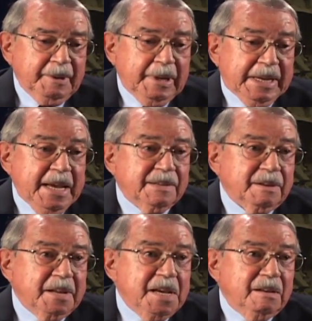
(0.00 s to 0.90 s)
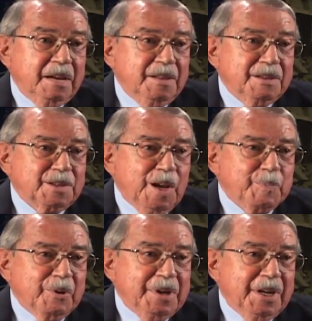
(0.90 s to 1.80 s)
I guess, legally the
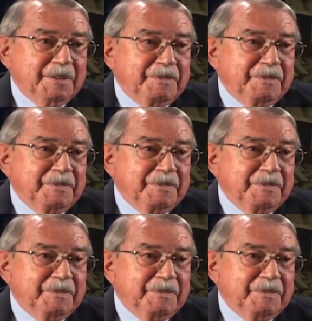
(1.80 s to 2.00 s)
skipper yet of,